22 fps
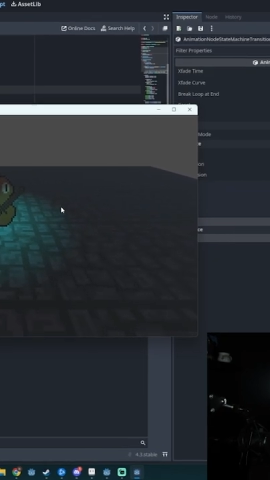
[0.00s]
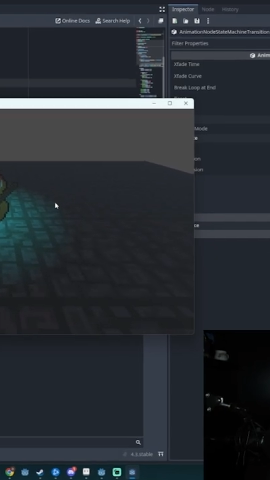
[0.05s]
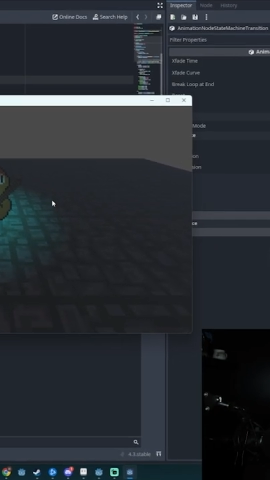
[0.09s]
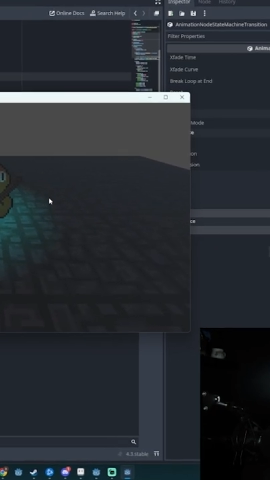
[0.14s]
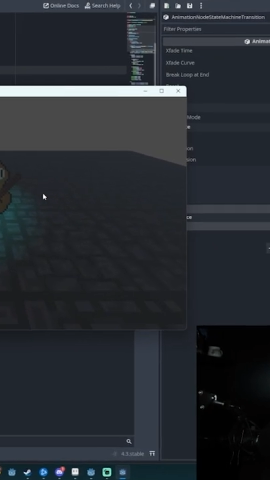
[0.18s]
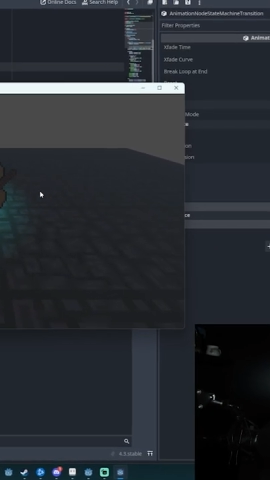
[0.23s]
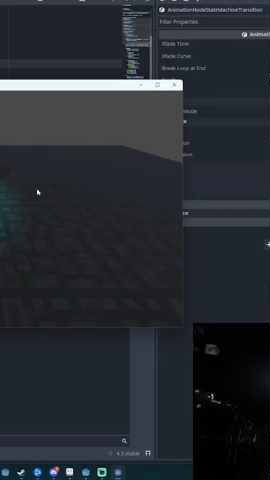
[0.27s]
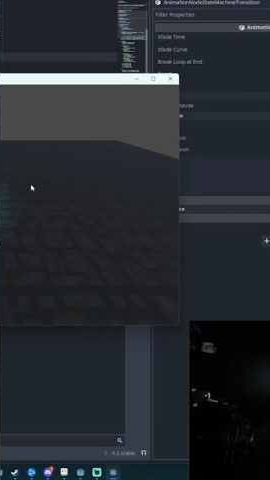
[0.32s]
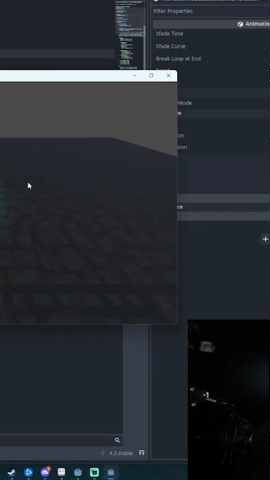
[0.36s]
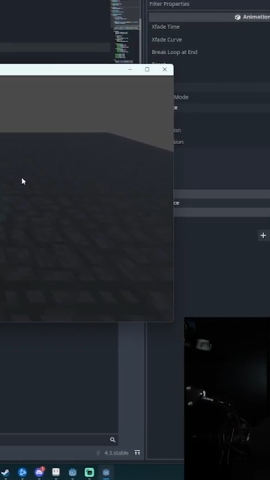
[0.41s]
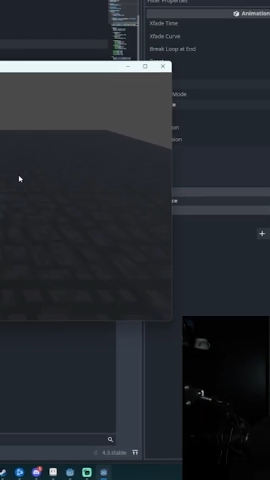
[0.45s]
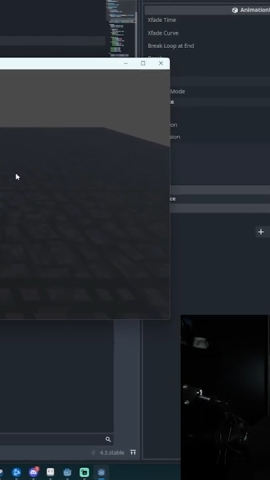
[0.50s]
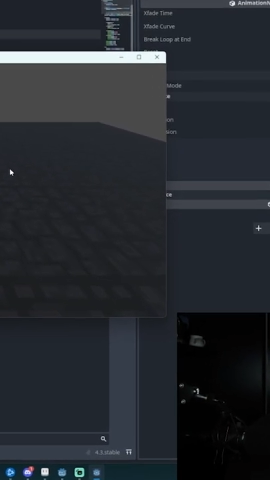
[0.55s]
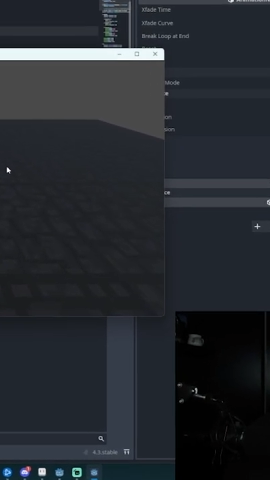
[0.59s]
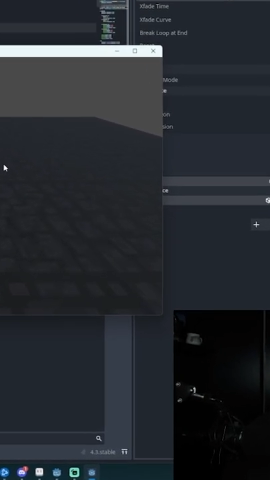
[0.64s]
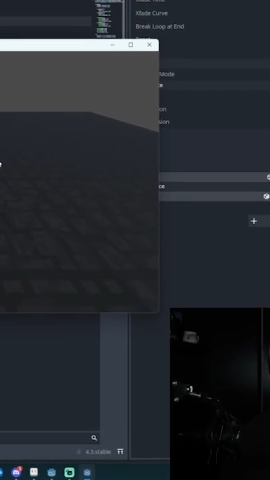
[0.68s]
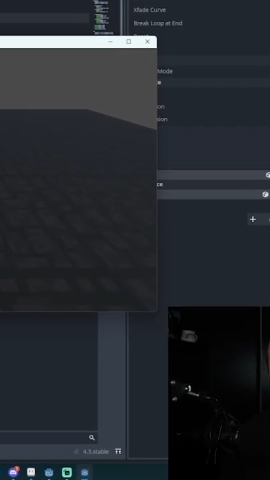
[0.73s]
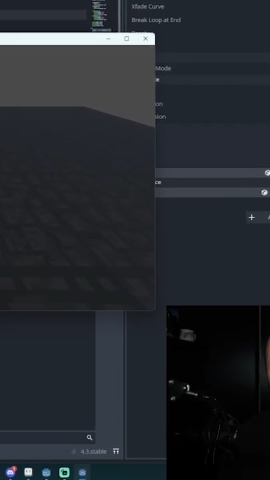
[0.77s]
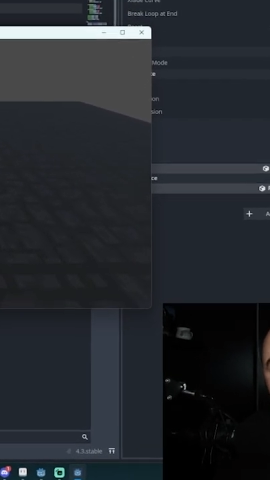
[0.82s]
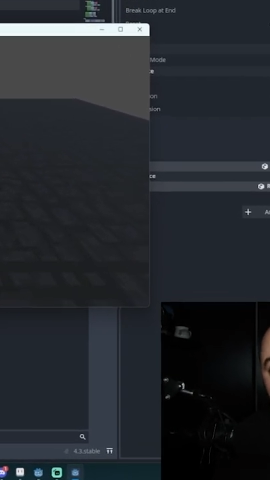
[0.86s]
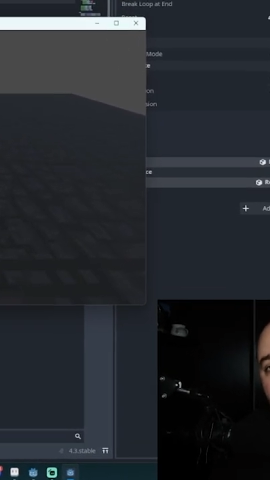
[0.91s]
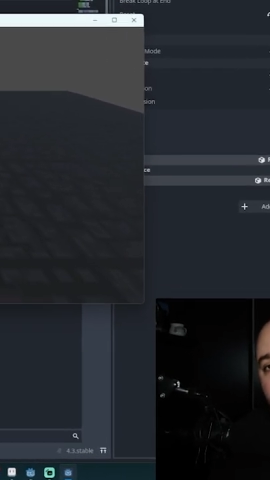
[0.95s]
Anyhow, that's
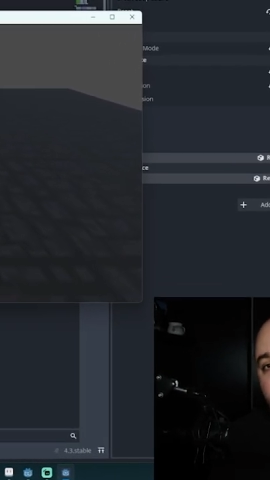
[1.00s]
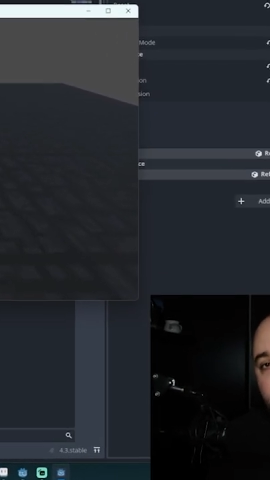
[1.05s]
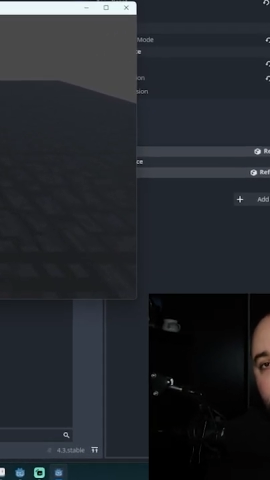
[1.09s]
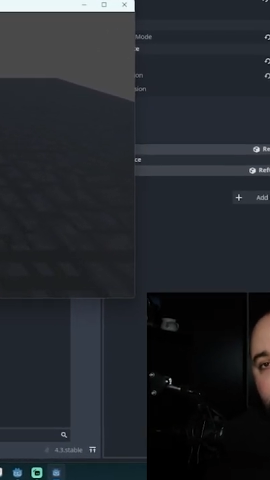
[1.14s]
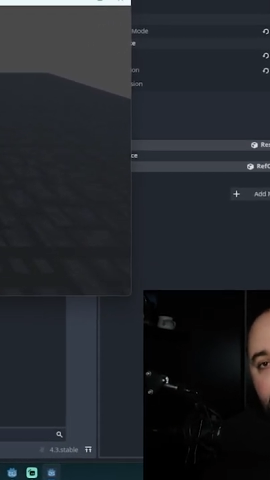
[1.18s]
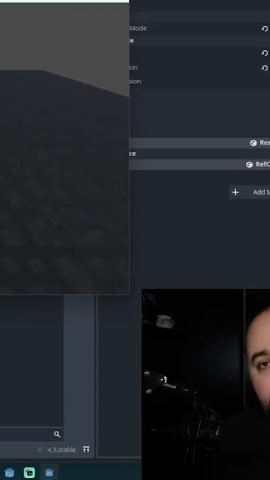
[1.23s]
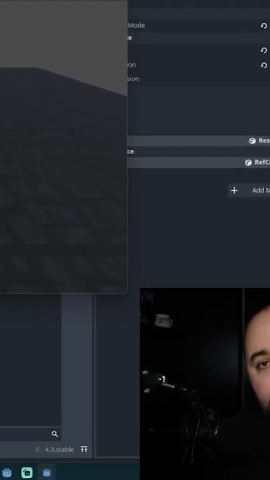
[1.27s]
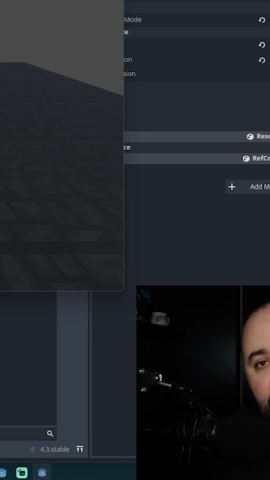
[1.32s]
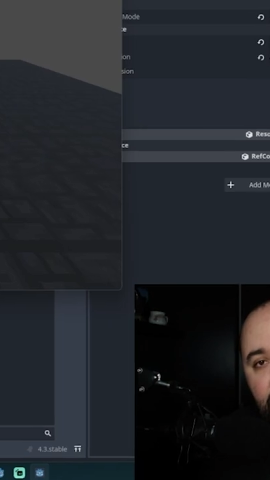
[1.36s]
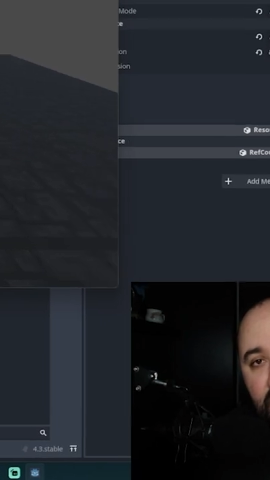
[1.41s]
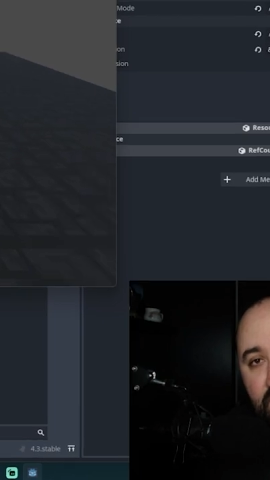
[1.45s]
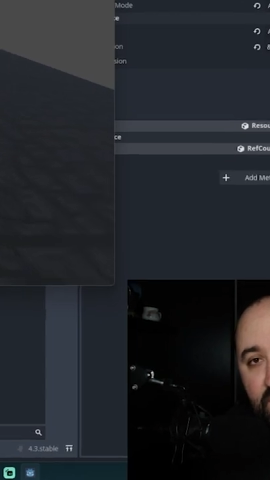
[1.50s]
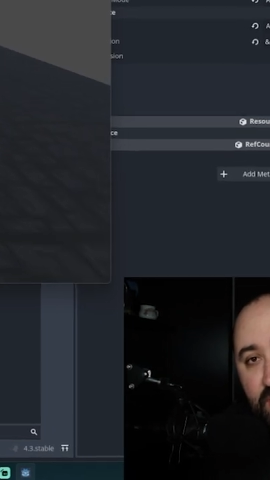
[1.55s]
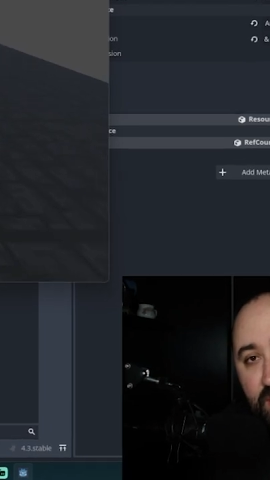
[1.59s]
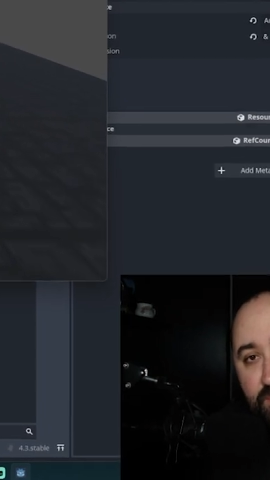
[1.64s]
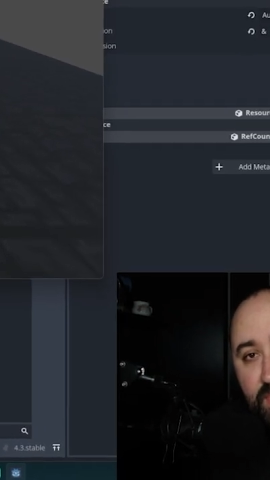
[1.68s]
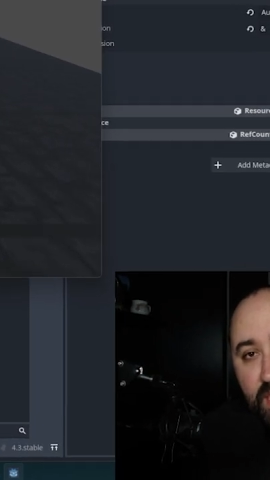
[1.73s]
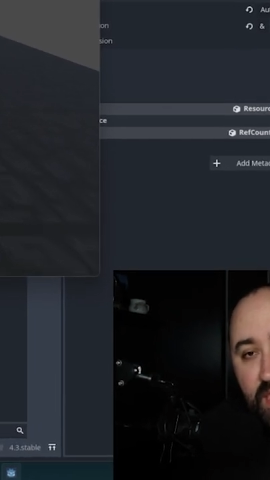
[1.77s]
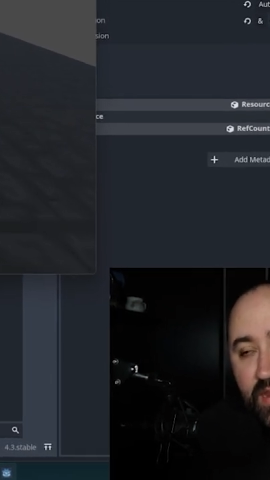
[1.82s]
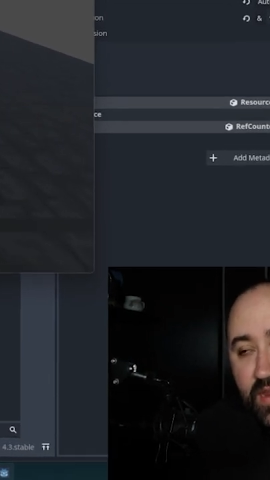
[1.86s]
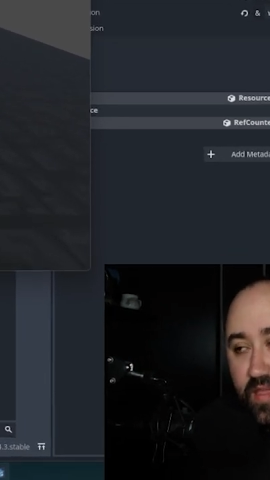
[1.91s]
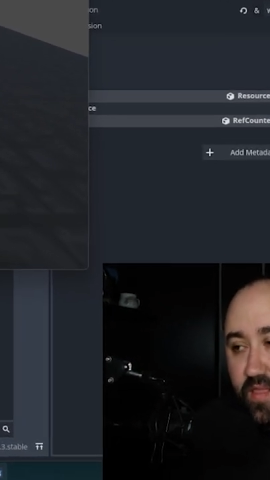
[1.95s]
all I have for this
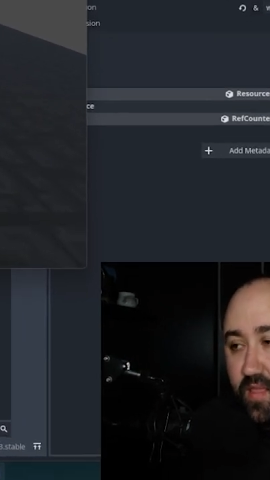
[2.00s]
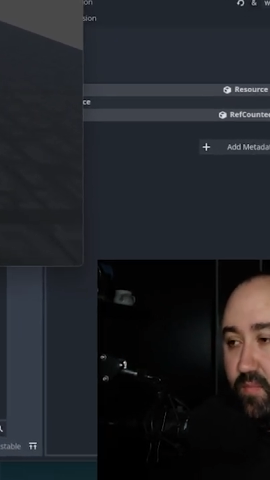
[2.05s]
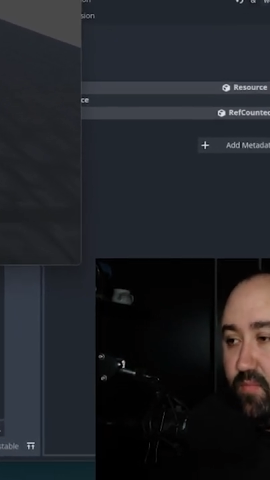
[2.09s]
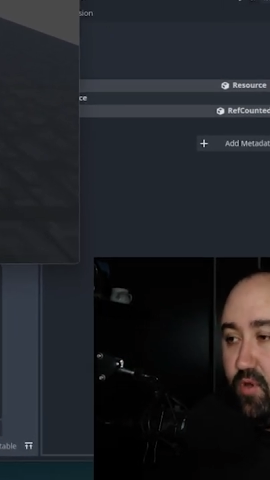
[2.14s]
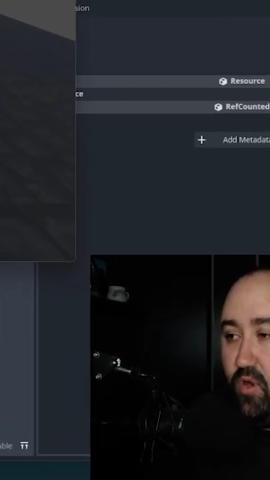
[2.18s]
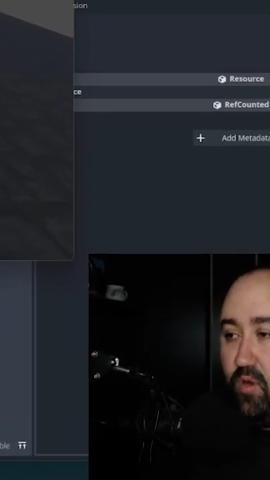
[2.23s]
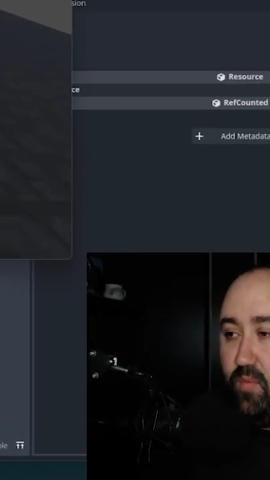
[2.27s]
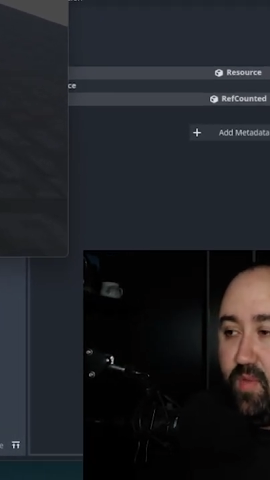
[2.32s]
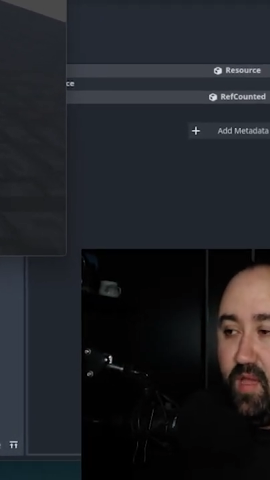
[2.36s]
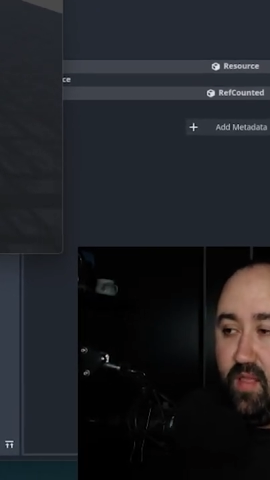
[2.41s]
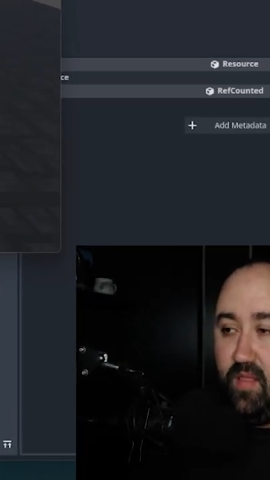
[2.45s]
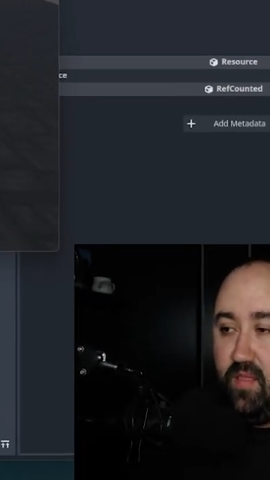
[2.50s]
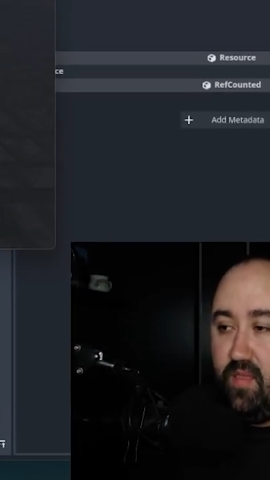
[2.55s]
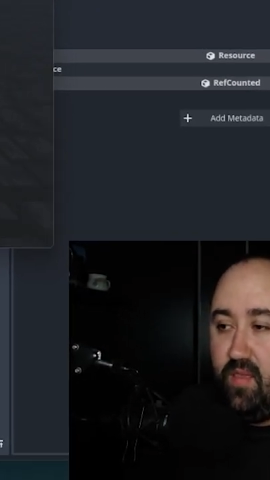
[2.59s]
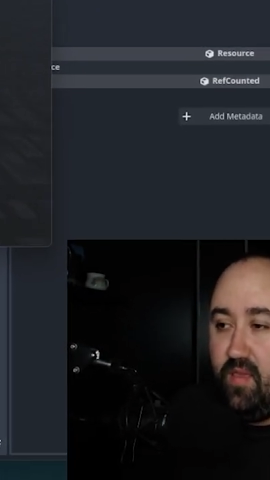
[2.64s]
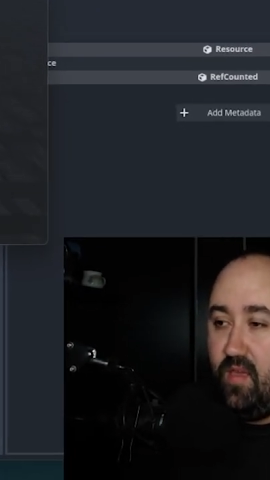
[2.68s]
update at the moment.